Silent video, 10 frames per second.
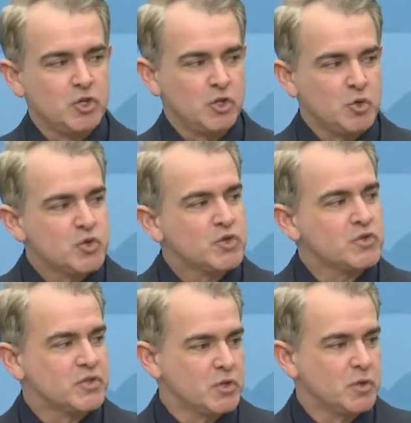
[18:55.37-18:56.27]
Use your
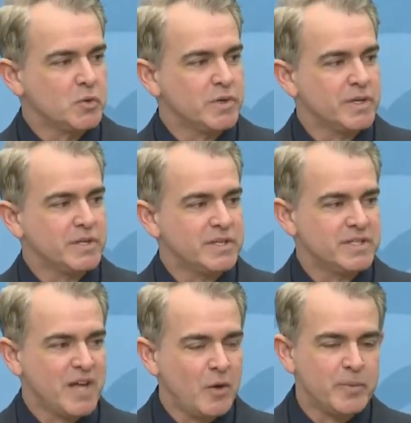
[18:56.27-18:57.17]
zoo to
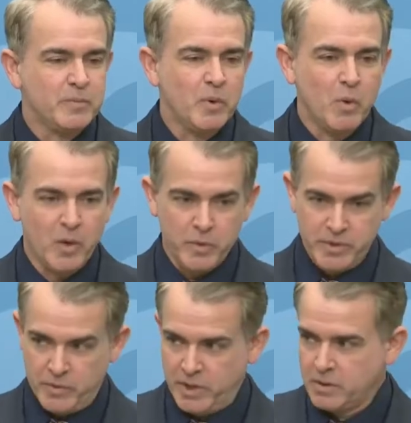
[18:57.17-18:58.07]
tell people what we're
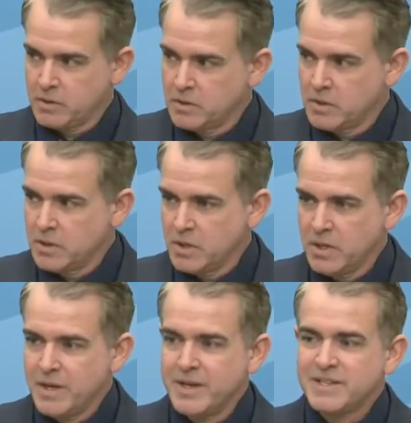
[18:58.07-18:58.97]
doing,
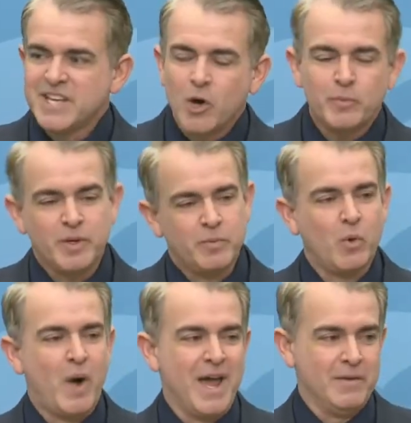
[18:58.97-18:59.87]
tell
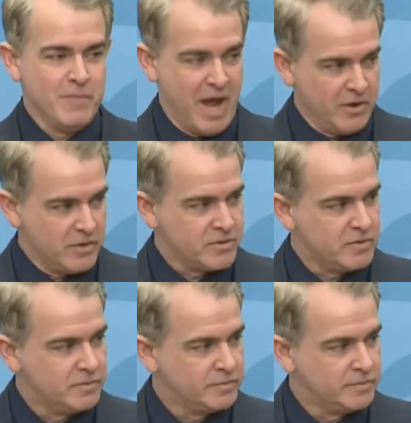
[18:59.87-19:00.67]
people why it matters.